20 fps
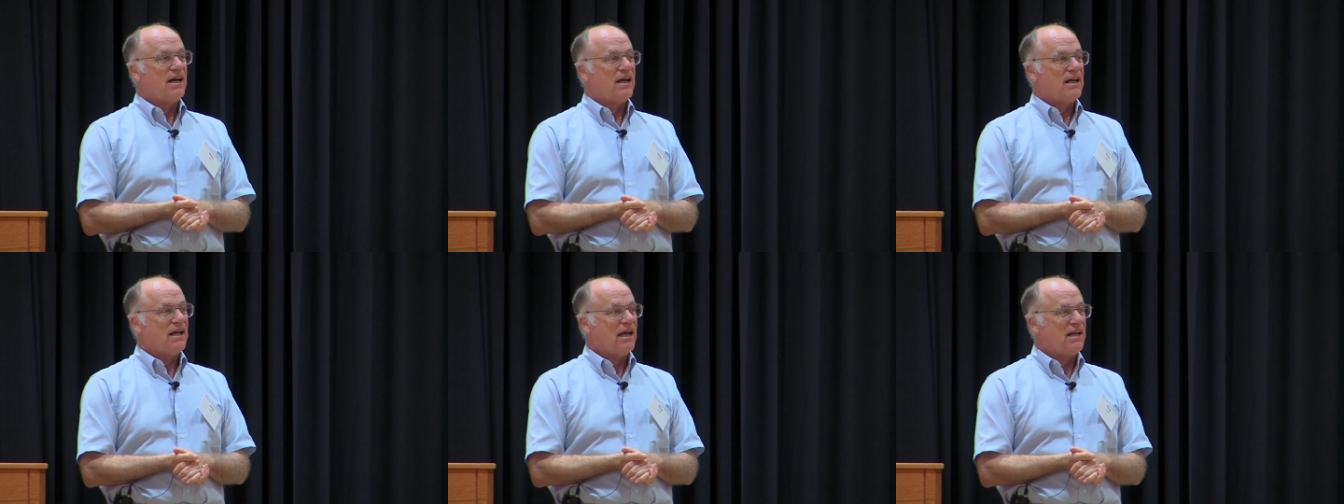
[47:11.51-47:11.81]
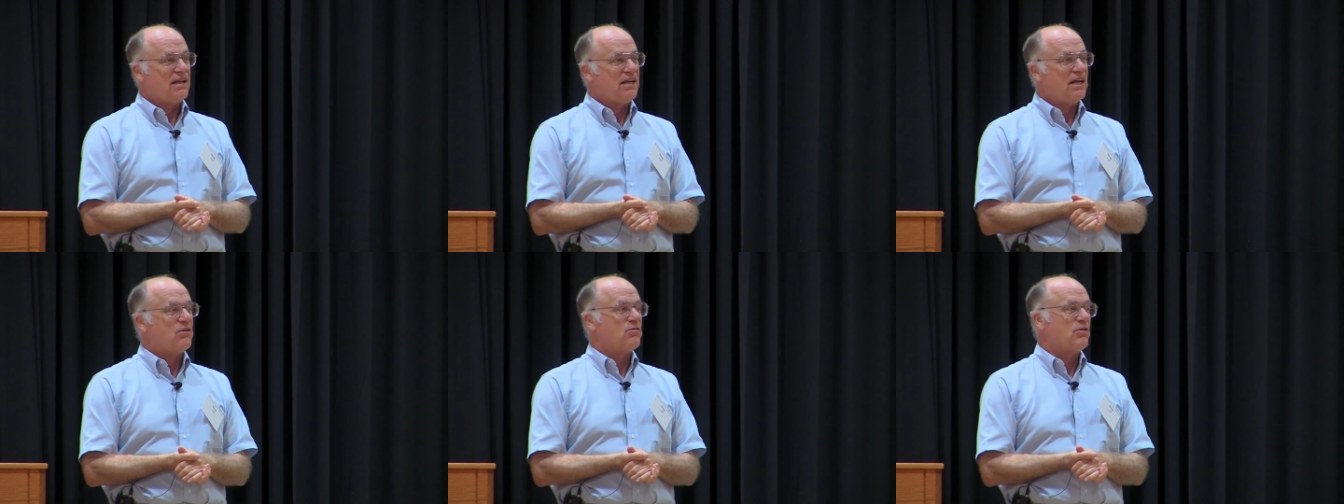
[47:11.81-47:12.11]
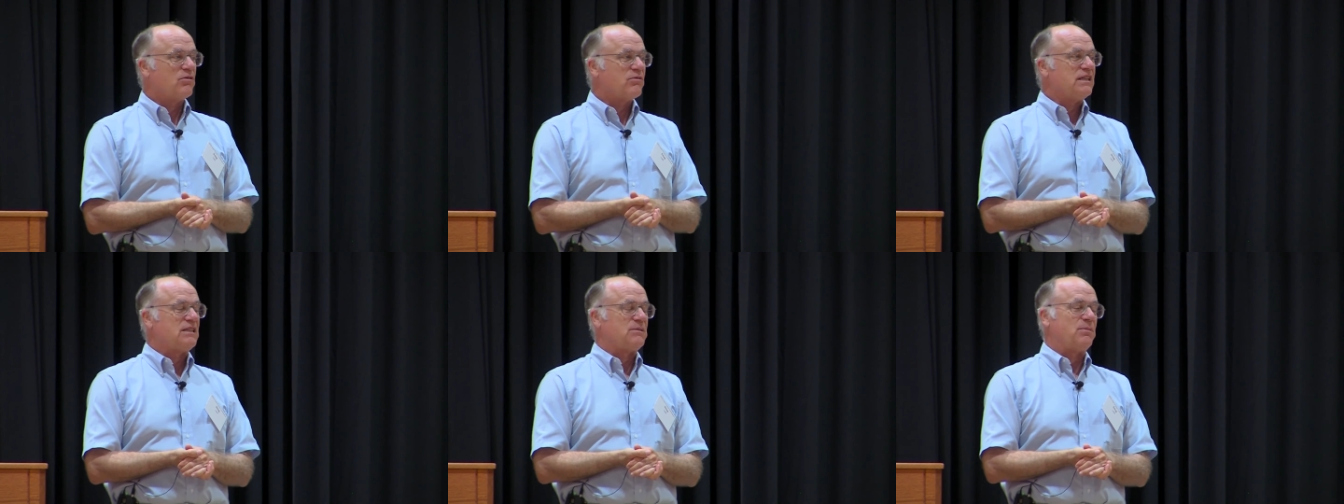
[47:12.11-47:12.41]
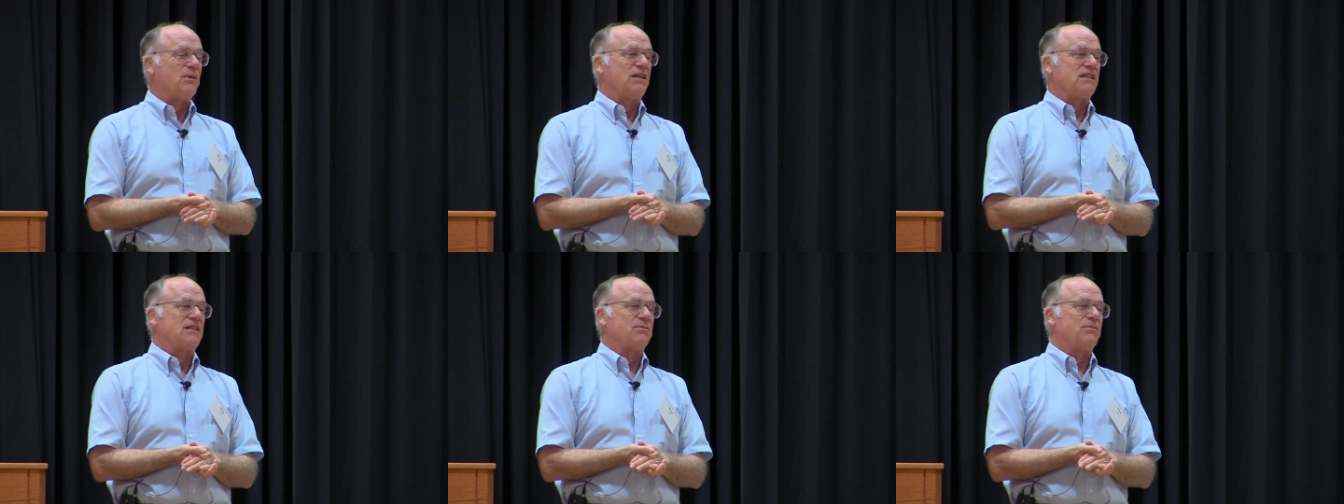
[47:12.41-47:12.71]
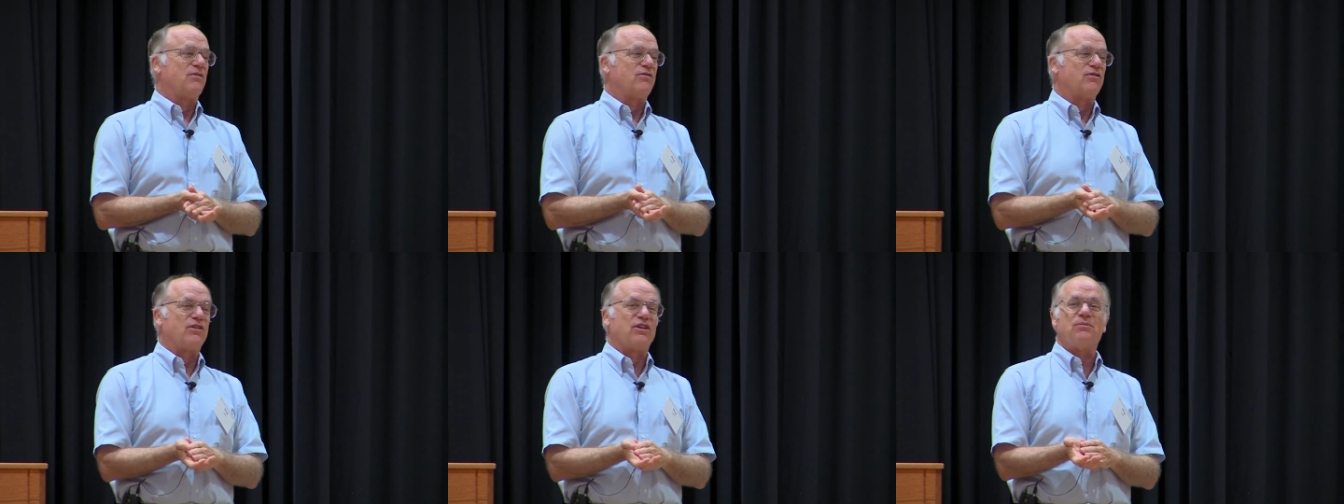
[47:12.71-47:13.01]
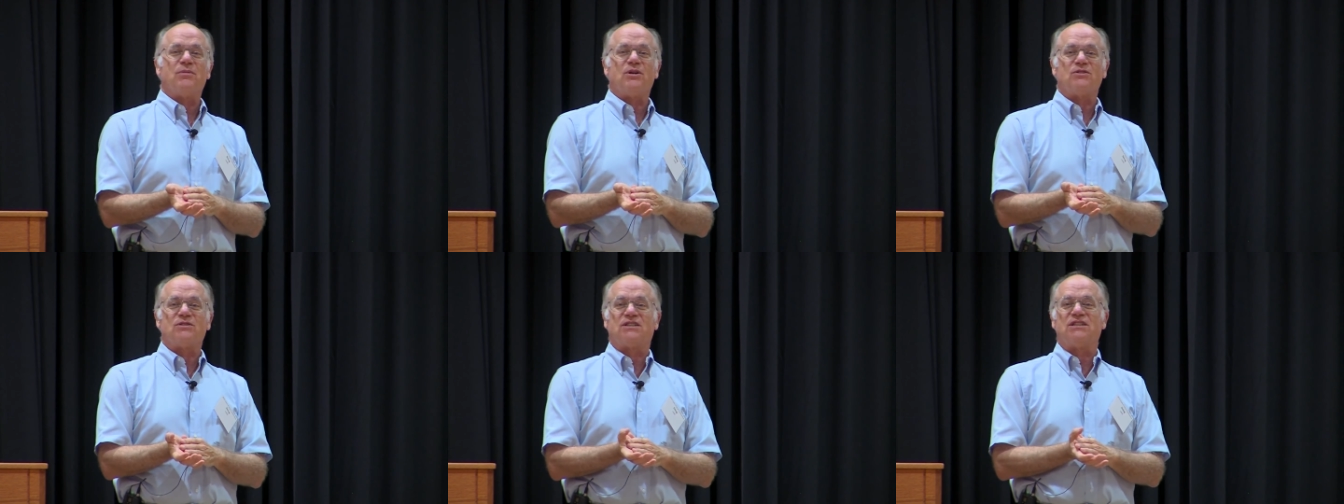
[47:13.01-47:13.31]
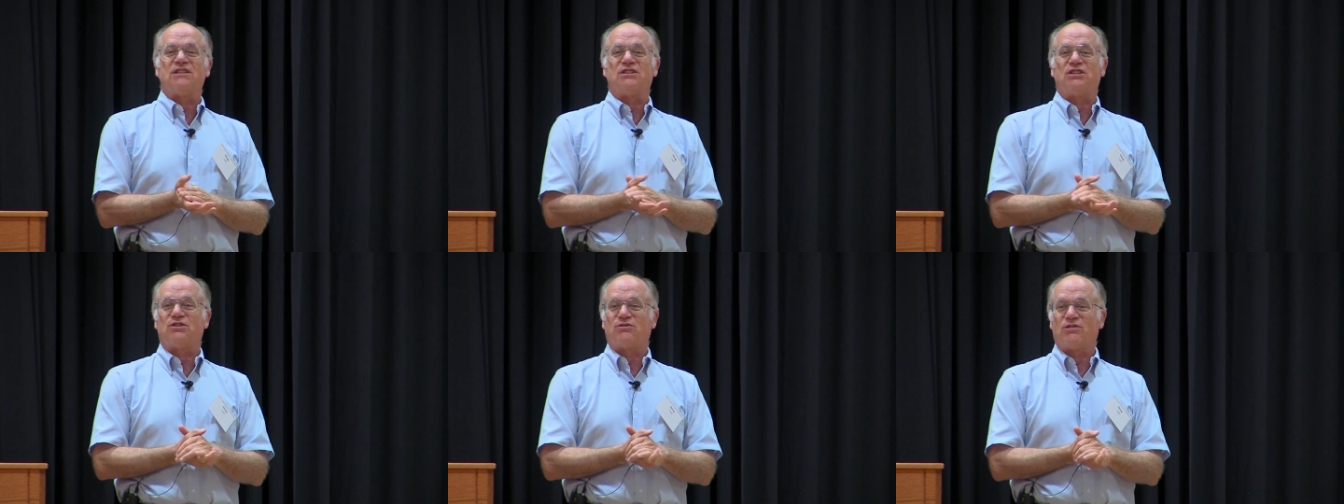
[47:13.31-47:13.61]
And yet we're responsible for the most
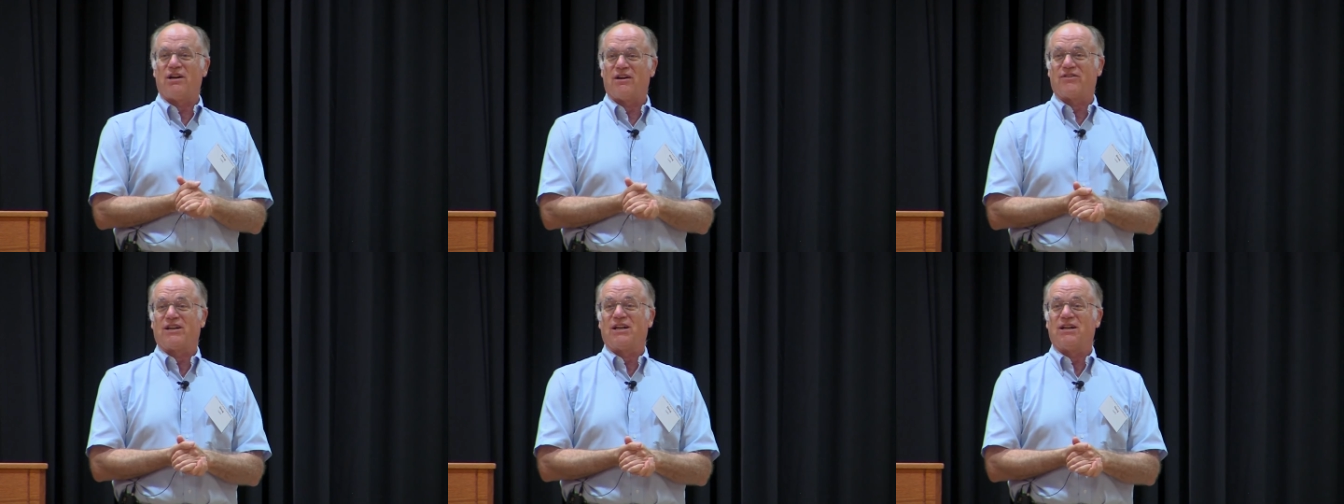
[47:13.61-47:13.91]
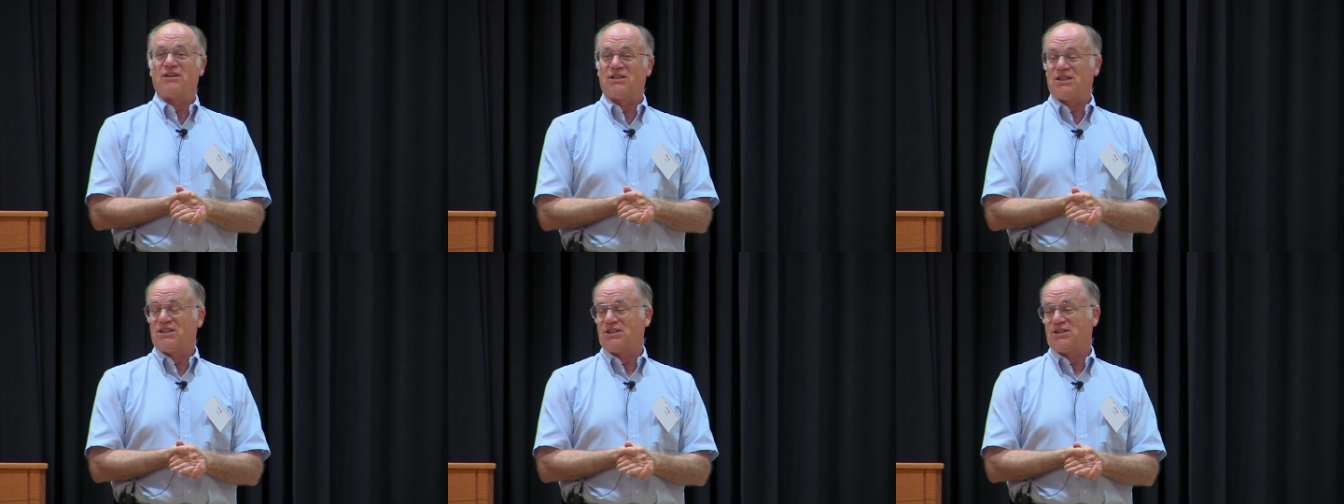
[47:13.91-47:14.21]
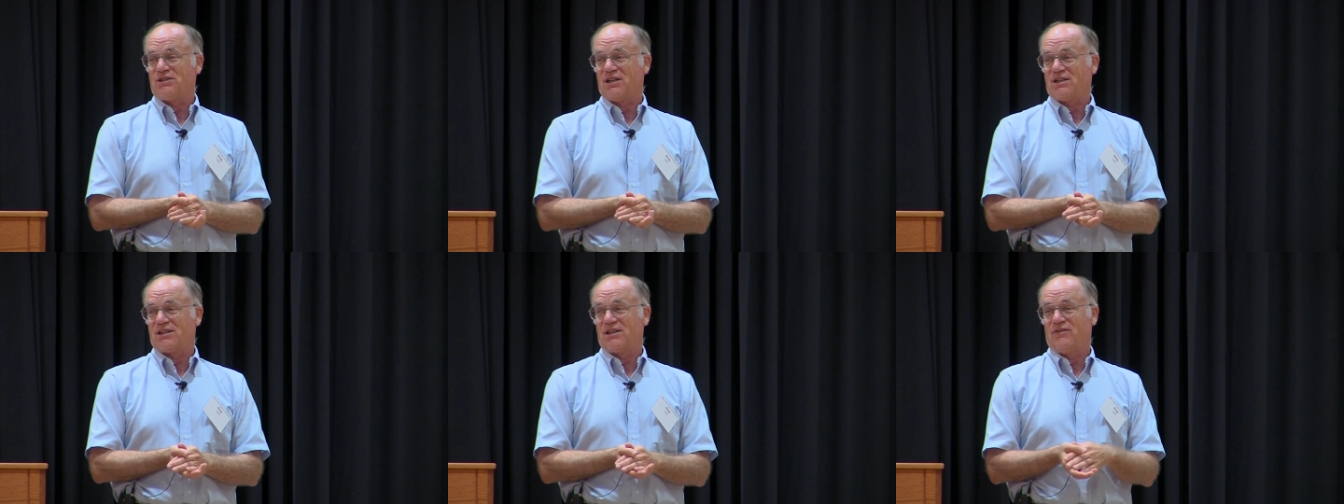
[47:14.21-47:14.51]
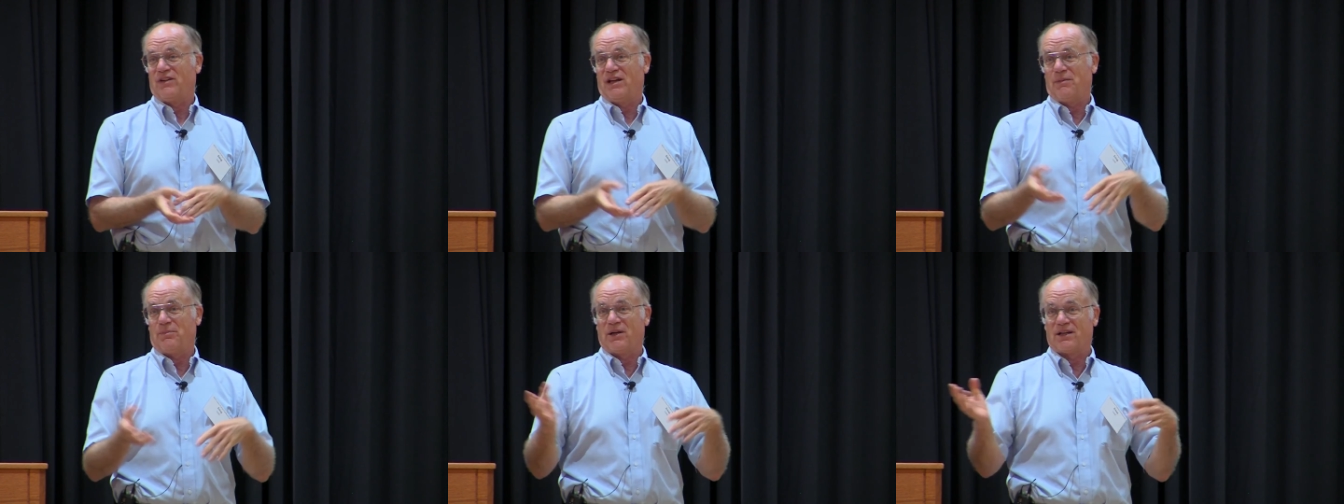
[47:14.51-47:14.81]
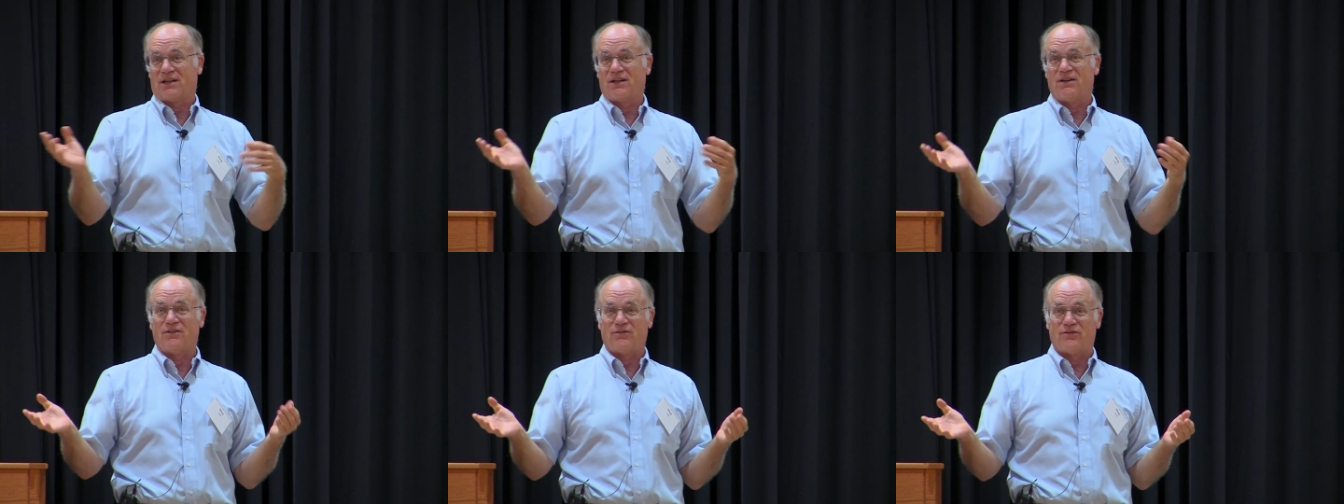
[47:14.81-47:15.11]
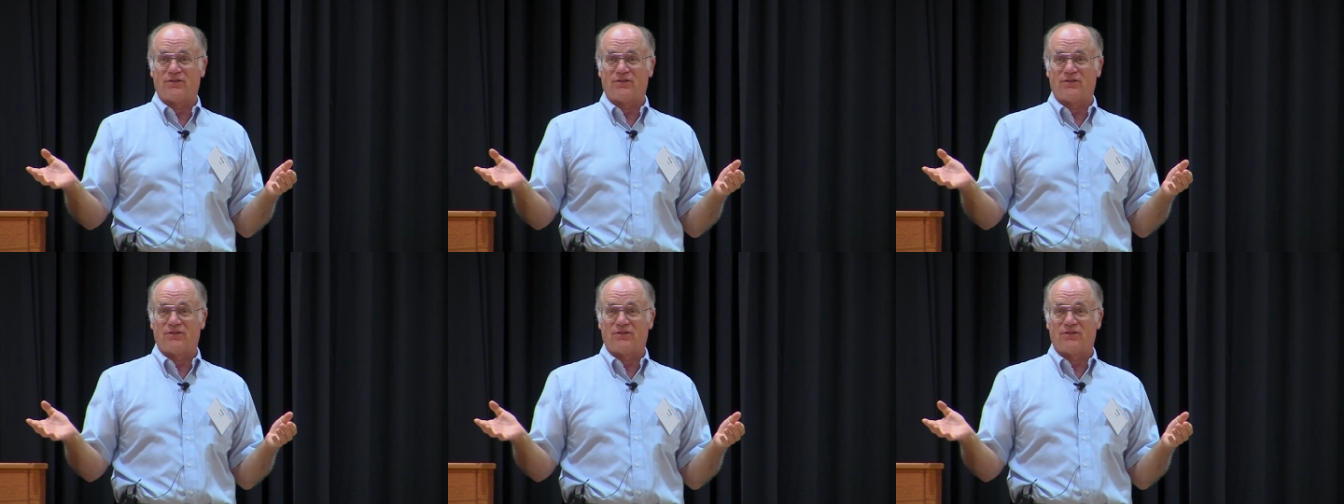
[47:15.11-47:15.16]
destructive epic of